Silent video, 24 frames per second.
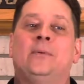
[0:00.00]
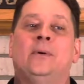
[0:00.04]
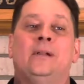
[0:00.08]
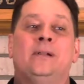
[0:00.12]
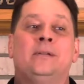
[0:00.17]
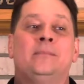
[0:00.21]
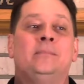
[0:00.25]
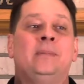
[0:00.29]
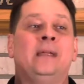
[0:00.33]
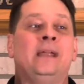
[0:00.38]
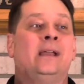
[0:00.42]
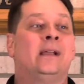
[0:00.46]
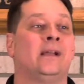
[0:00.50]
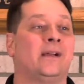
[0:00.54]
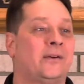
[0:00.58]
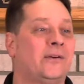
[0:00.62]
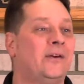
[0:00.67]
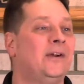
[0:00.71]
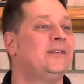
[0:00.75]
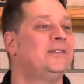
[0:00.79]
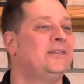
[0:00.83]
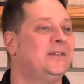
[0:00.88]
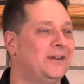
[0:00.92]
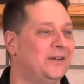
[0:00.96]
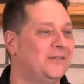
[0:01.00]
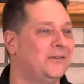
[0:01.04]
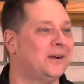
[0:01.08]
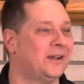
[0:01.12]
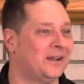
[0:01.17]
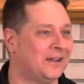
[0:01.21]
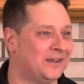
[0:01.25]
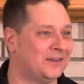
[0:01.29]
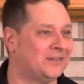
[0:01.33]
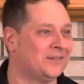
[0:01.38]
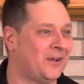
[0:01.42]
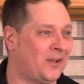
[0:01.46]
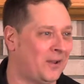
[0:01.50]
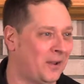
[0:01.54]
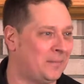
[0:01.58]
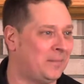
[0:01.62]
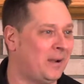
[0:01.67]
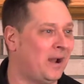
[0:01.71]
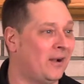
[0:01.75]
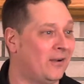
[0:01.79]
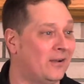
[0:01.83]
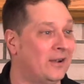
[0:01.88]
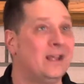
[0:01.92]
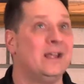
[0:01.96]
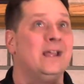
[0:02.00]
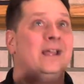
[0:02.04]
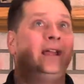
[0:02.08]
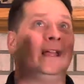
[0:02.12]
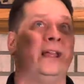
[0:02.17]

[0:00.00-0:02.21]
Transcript: what being a Christian really is all about?